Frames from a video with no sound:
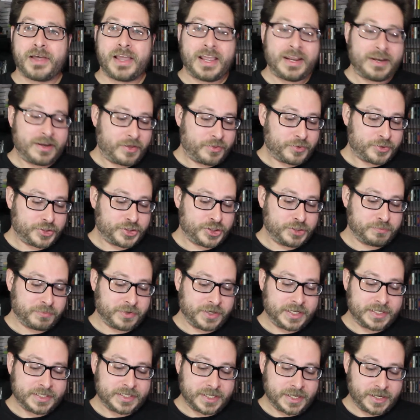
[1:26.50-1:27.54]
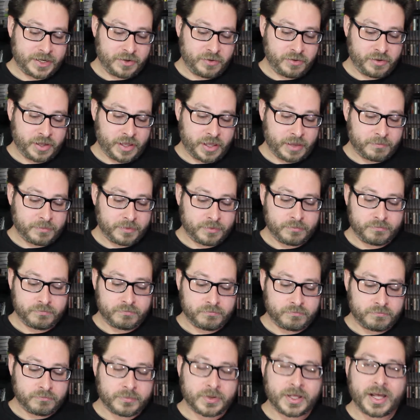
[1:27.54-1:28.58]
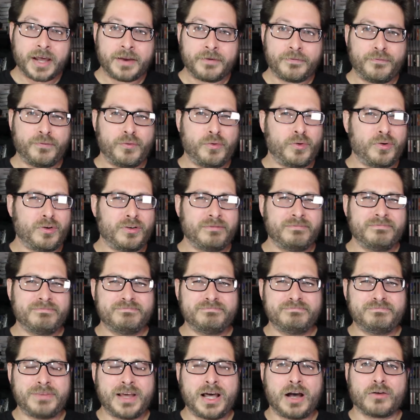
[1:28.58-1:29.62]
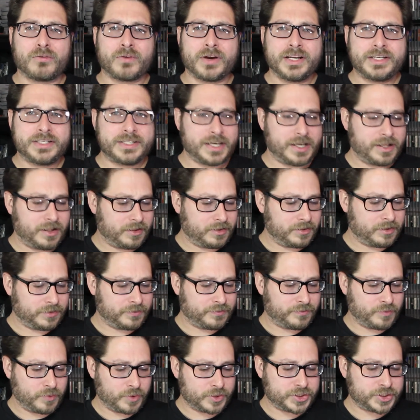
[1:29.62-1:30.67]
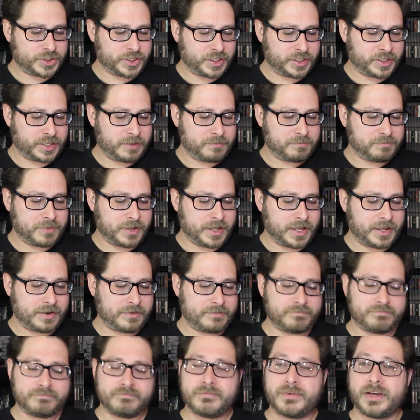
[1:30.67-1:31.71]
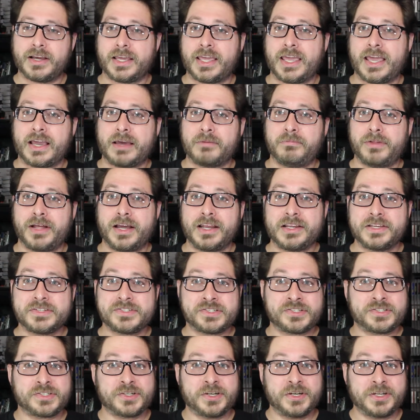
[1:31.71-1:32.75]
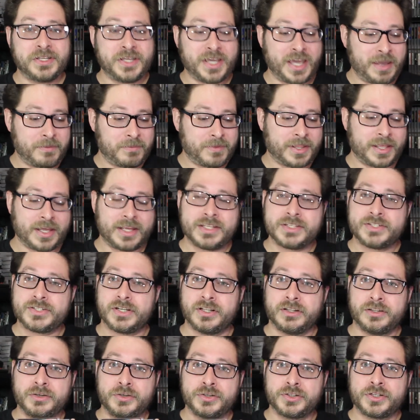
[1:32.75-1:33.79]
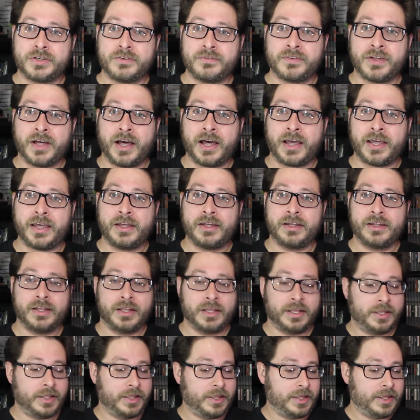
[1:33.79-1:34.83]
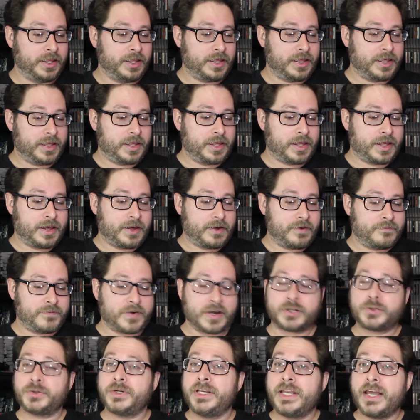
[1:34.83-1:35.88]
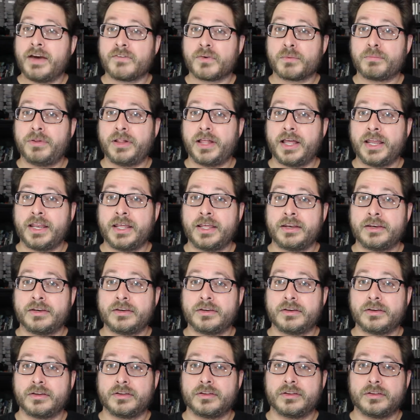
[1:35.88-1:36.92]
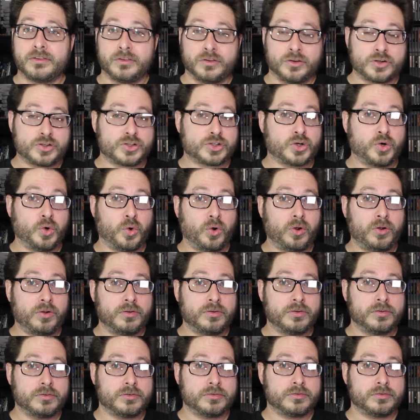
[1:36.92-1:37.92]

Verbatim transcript: another Super Nintendo game. Got it for about retail, unfortunately, but can't complain because it's a good game, and that is Illusion of Gaia. I've actually never played it. Looks cool.